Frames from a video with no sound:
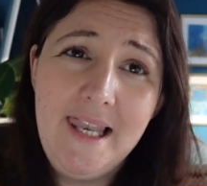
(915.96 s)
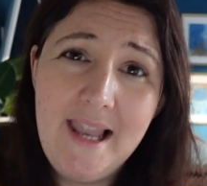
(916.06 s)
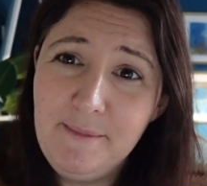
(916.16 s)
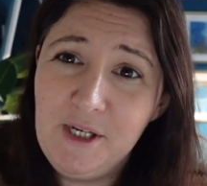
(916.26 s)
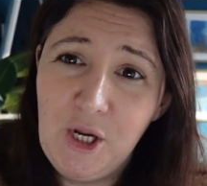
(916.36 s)

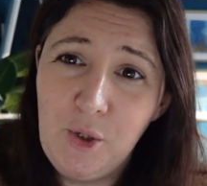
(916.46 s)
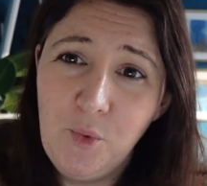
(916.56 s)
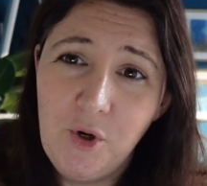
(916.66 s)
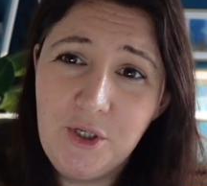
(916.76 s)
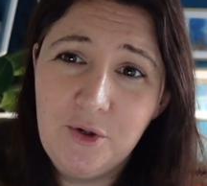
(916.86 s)
Let me know
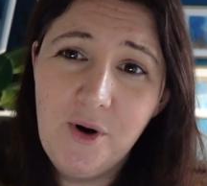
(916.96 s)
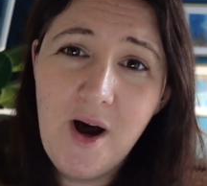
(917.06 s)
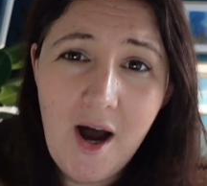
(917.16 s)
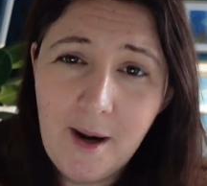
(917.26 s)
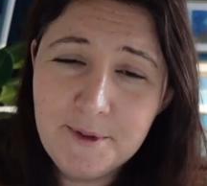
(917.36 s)
what you're
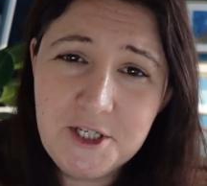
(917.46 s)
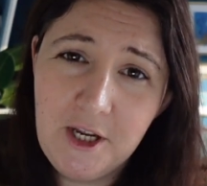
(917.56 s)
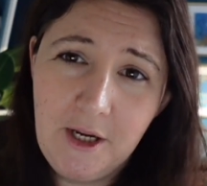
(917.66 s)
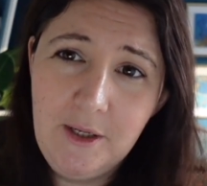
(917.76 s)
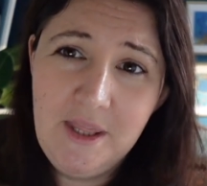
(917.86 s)
up
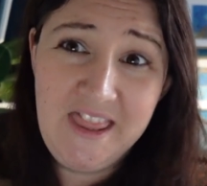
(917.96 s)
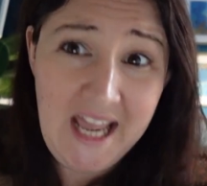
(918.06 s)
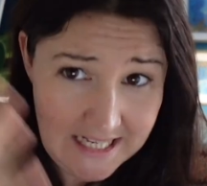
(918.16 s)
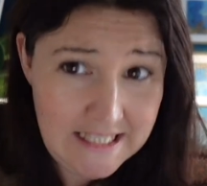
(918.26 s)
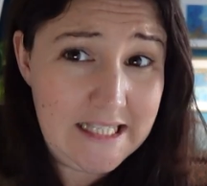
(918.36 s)
to.
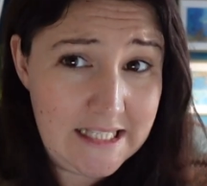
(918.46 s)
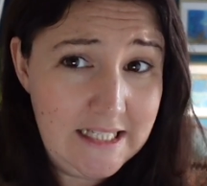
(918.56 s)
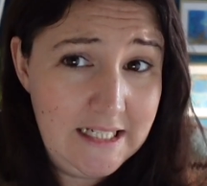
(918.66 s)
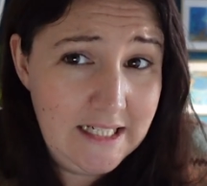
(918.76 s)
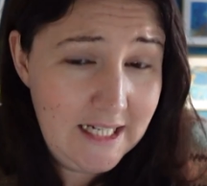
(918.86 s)
This
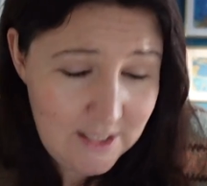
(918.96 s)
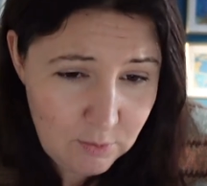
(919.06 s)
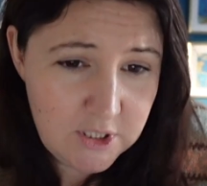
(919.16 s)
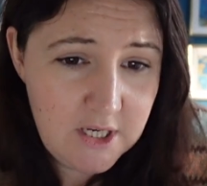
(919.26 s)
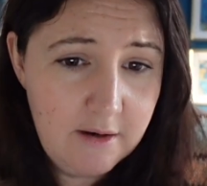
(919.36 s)
is
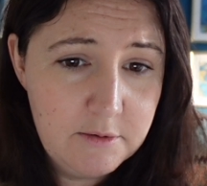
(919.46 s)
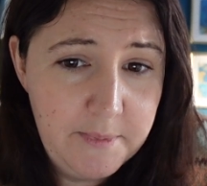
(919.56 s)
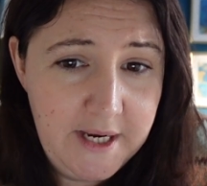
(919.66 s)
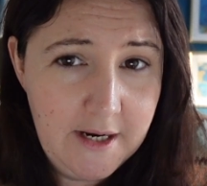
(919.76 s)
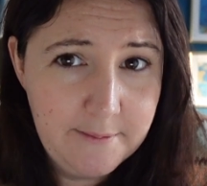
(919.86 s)
what I will
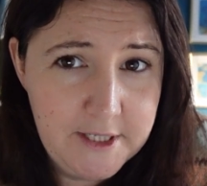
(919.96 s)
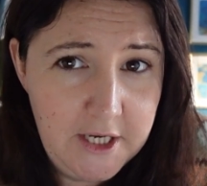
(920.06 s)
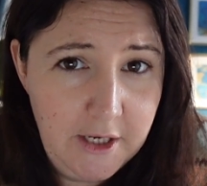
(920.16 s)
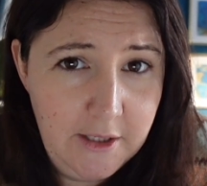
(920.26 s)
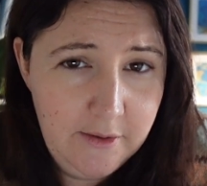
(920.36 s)
be up
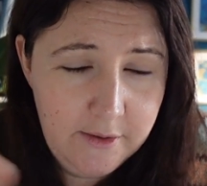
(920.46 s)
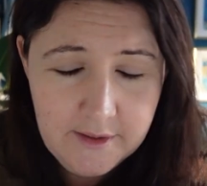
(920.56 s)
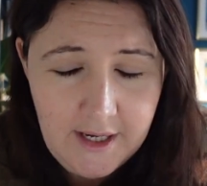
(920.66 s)
to.